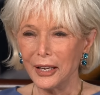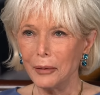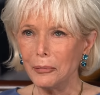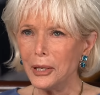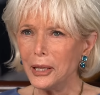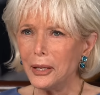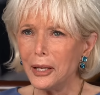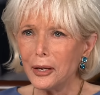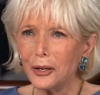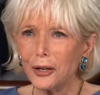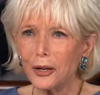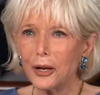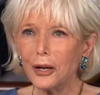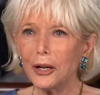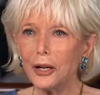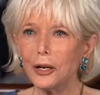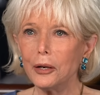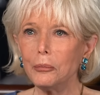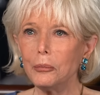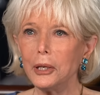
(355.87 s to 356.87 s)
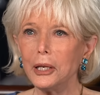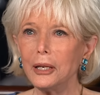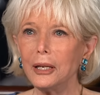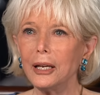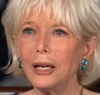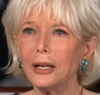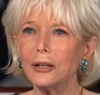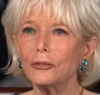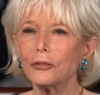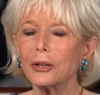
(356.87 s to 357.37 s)
I mean, the economy
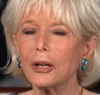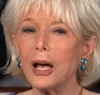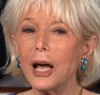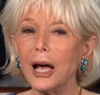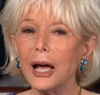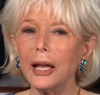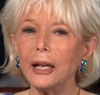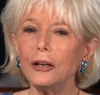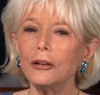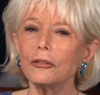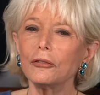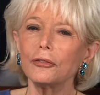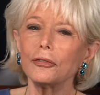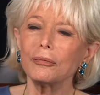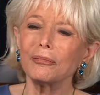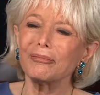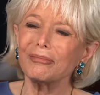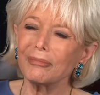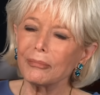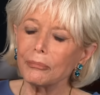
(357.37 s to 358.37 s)
has kind of